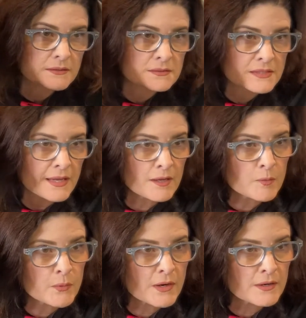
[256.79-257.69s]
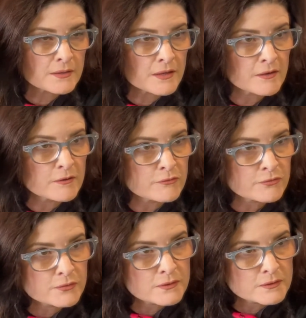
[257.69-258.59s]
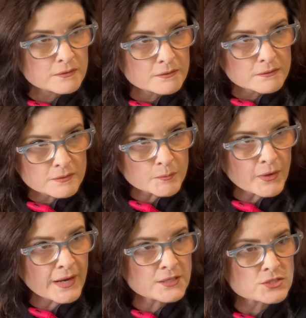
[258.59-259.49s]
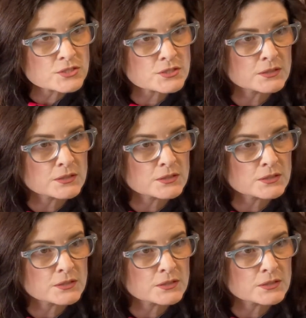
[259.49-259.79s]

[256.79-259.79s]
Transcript: tail part of the brush